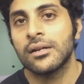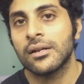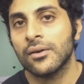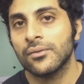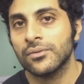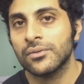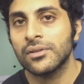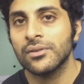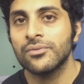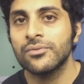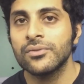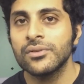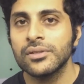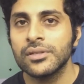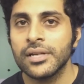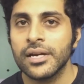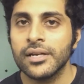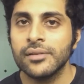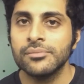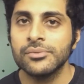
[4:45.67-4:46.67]
Now,
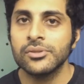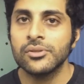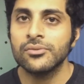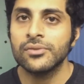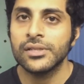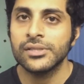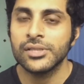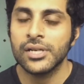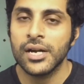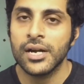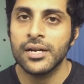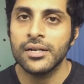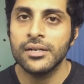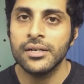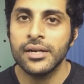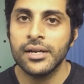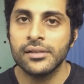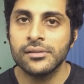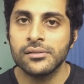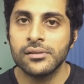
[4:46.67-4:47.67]
different types of
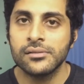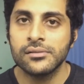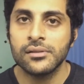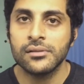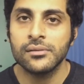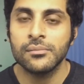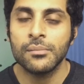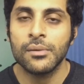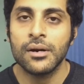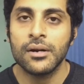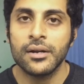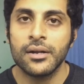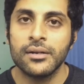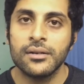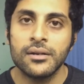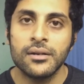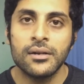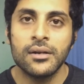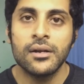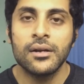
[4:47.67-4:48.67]
HIIT exist in the market.
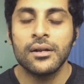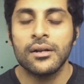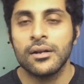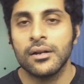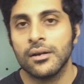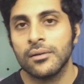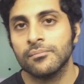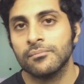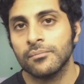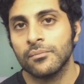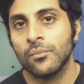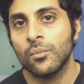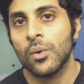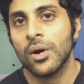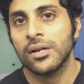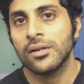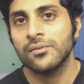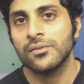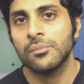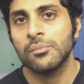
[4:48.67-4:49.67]
Now,
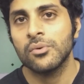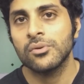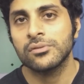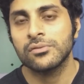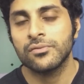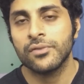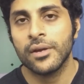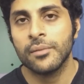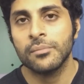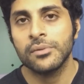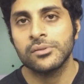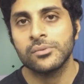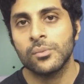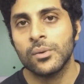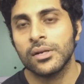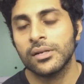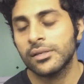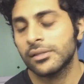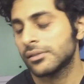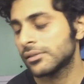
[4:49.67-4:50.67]
one of the most famous
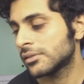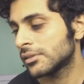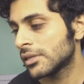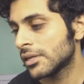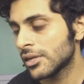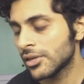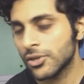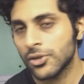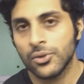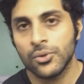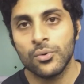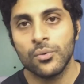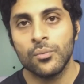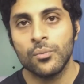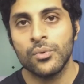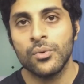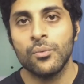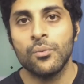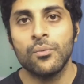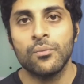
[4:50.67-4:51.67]
one is you
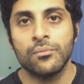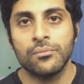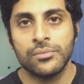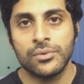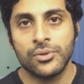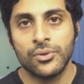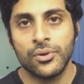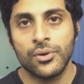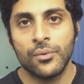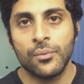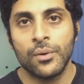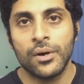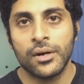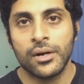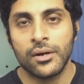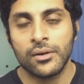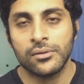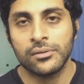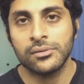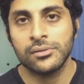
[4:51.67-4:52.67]
do your
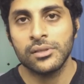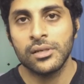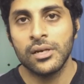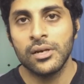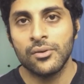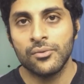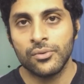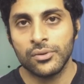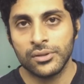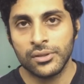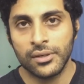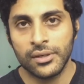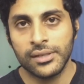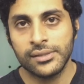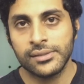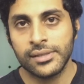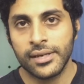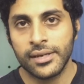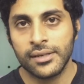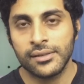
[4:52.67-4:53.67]
workouts for 30
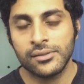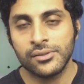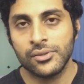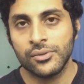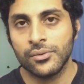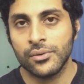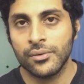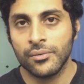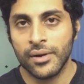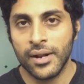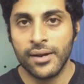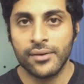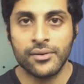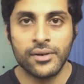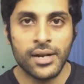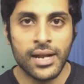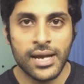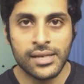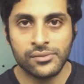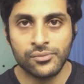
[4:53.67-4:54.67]
seconds, you
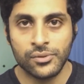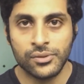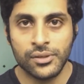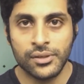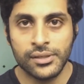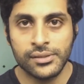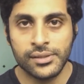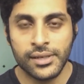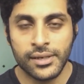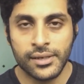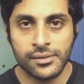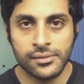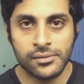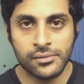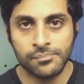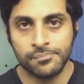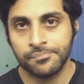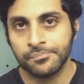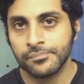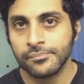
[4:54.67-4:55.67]
relax for 30
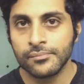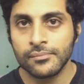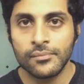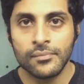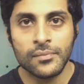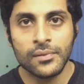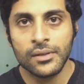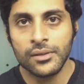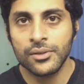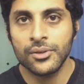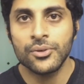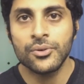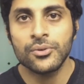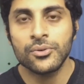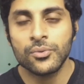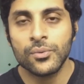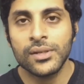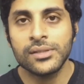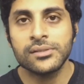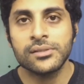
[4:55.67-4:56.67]
seconds, you do
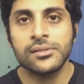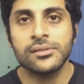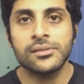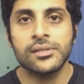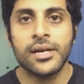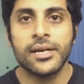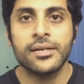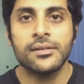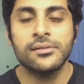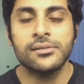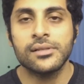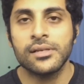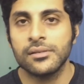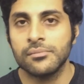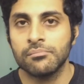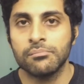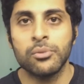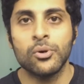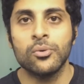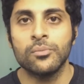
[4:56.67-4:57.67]
12 such cycles,
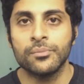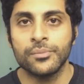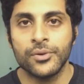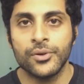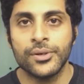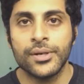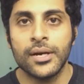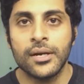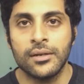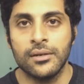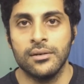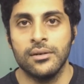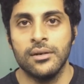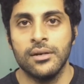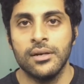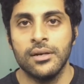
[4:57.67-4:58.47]
and boom, you're done.